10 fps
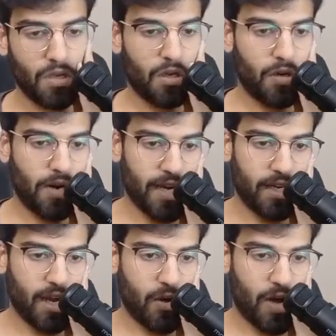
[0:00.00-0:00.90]
Right,
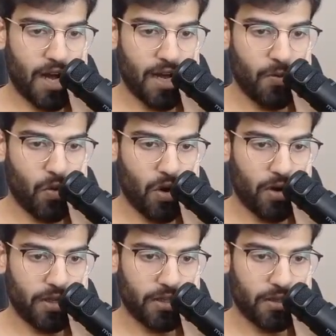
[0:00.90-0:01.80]
now I
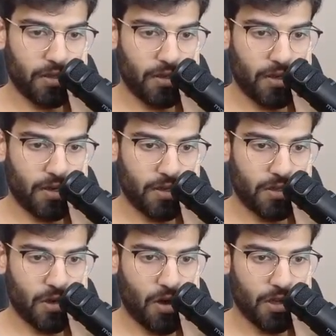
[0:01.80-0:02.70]
want
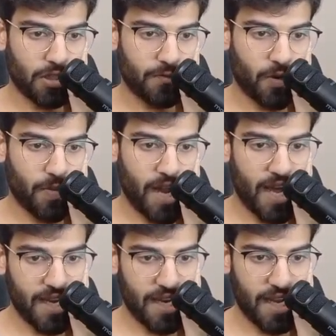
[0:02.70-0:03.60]
slots from
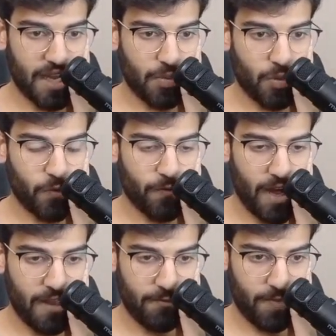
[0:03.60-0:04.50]
9 a.m. to
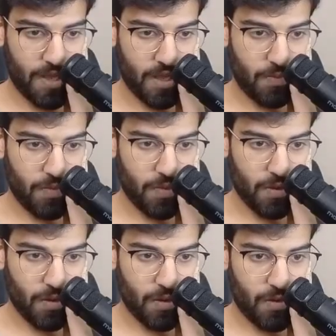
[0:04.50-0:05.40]
5 p.m.
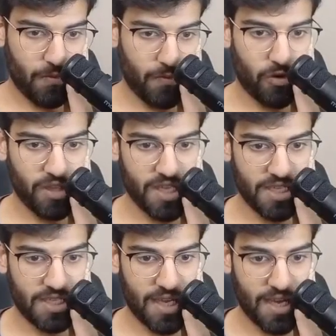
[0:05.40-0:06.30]
for
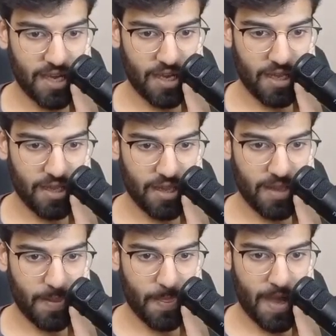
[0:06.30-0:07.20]
this day
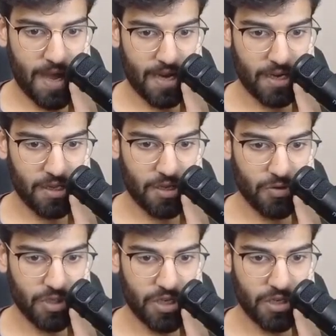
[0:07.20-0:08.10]
that the
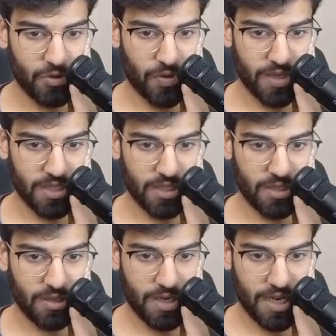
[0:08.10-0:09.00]
user has requested,
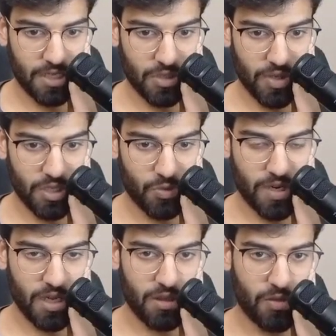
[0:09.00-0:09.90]
right? So it's
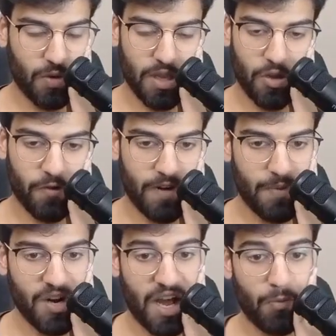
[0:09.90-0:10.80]
23rd
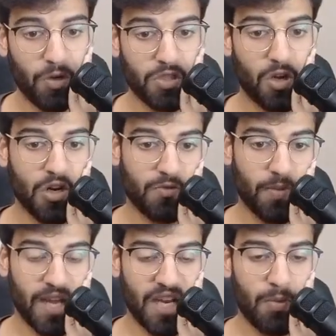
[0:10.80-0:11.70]
February. I want slots from
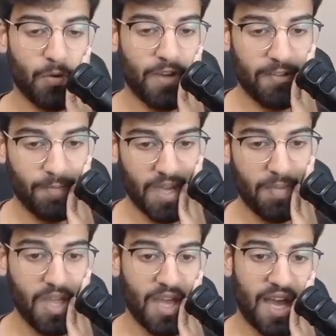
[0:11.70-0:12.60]
9 a.m. to 5 p.m.
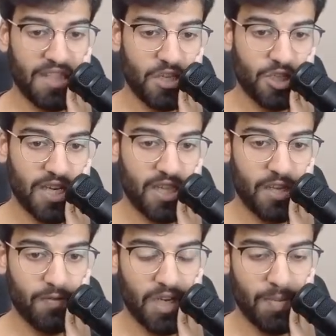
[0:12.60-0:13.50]
and then check the
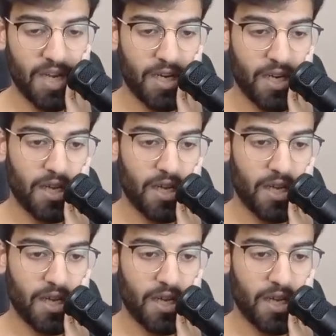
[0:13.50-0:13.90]
availability